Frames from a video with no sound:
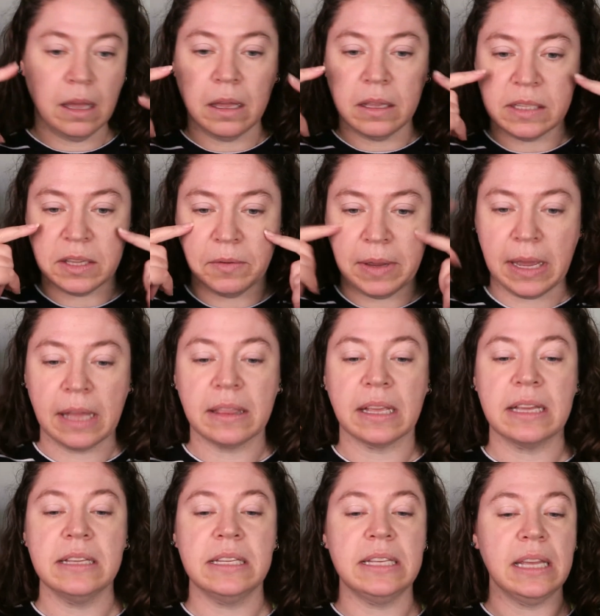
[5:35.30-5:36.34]
So we got the
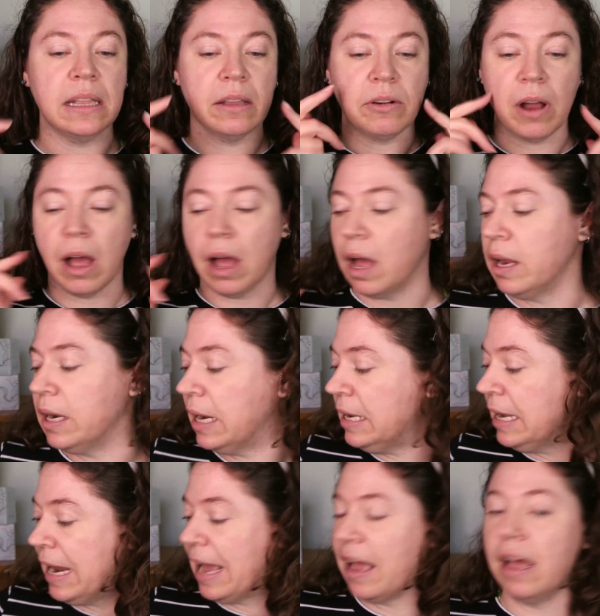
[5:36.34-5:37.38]
concealer
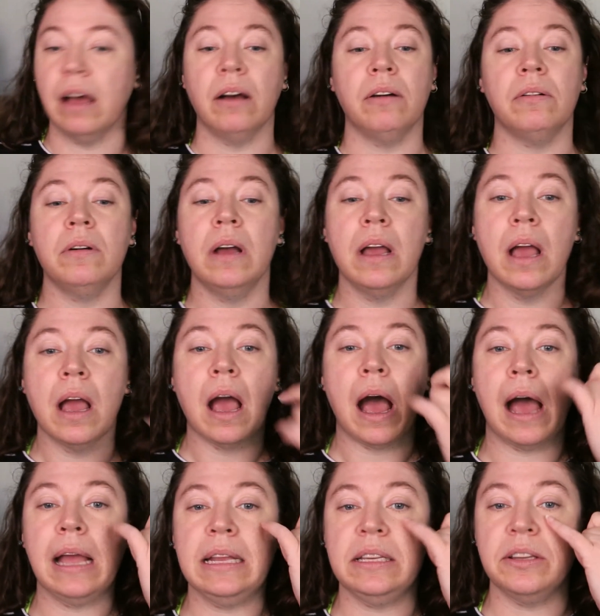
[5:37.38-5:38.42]
on. Now
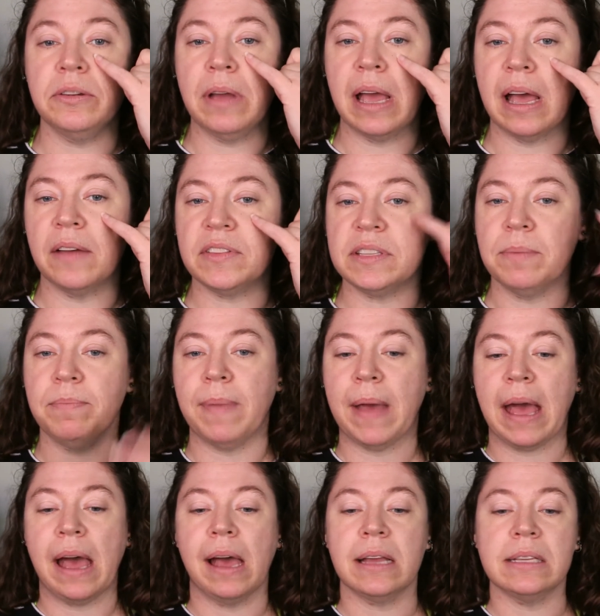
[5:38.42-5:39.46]
I do have some
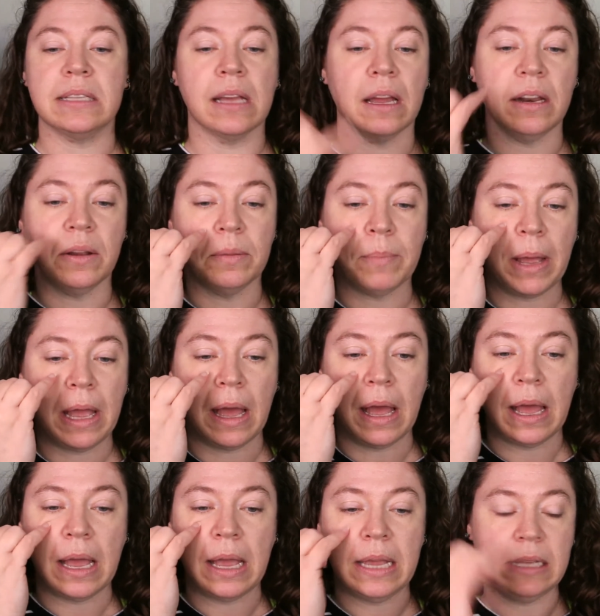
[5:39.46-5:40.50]
bags under my
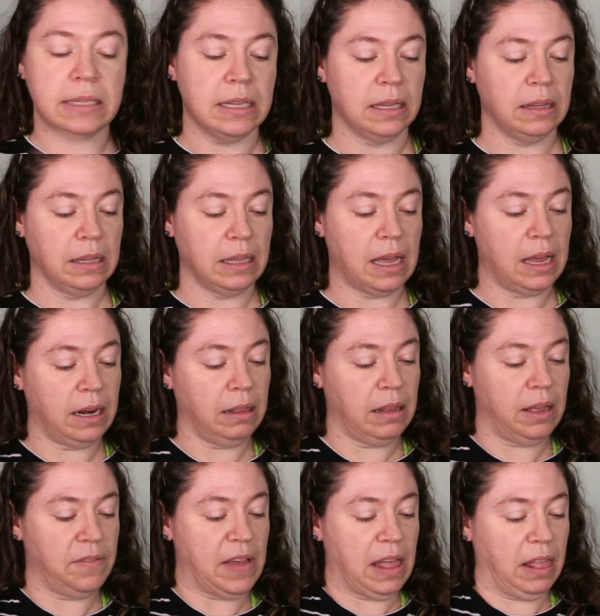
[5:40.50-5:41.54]
eyes. Gotta
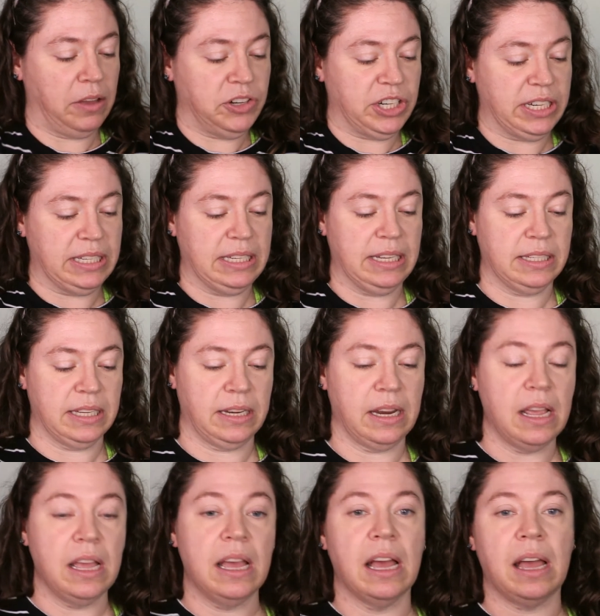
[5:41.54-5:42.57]
love allergy season.
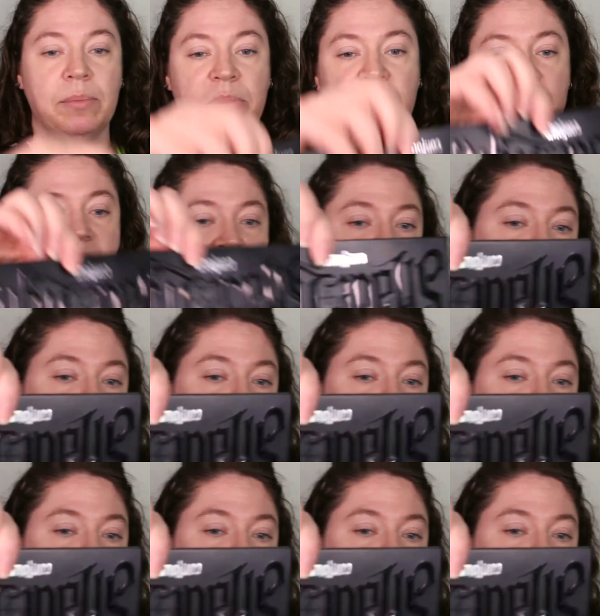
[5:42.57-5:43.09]
I'm using